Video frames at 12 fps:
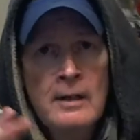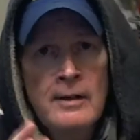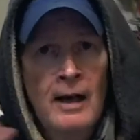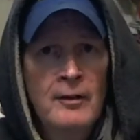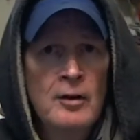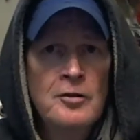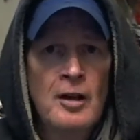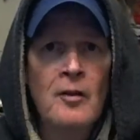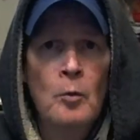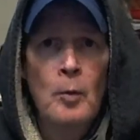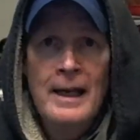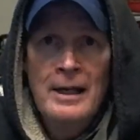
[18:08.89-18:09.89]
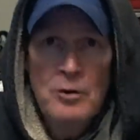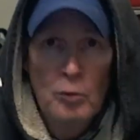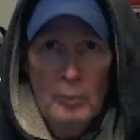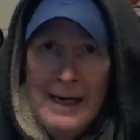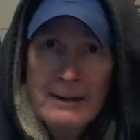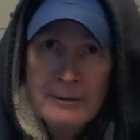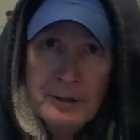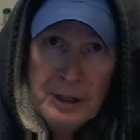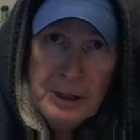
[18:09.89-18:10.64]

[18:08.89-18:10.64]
Now there's other ways around it,